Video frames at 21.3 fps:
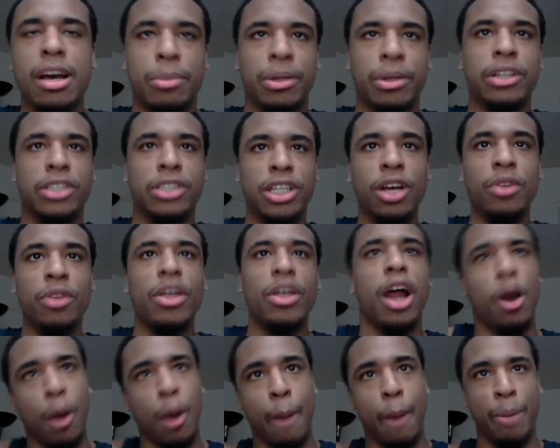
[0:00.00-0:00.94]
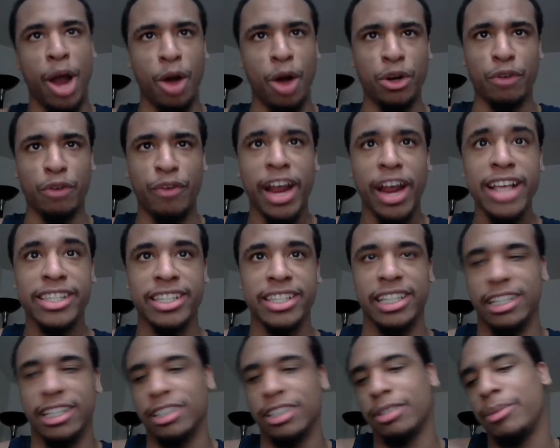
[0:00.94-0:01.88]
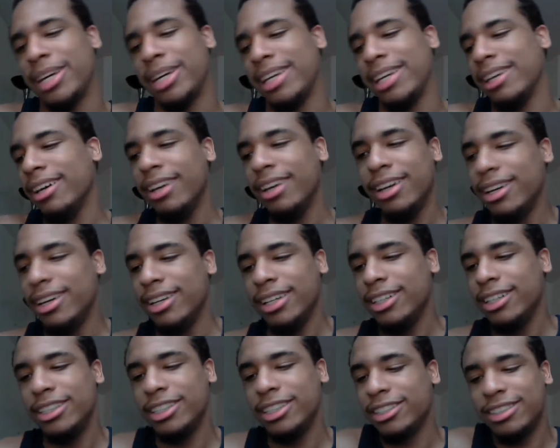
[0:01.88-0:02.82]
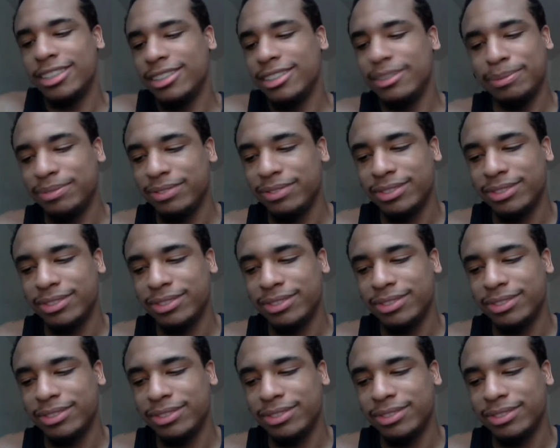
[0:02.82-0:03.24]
But until then, I'm going to pound your face in. And so I'm like, just...